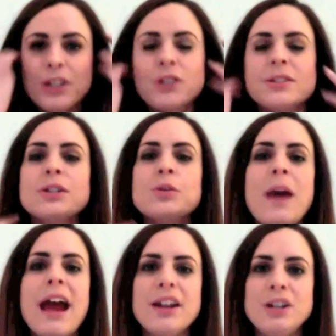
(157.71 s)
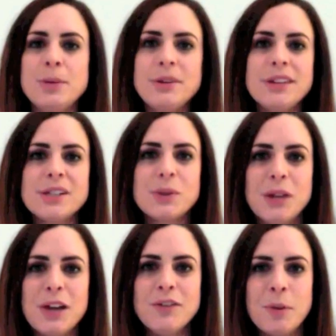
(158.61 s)
you're still wet, and you put this
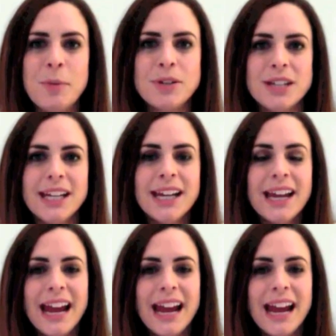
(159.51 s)
all over your body,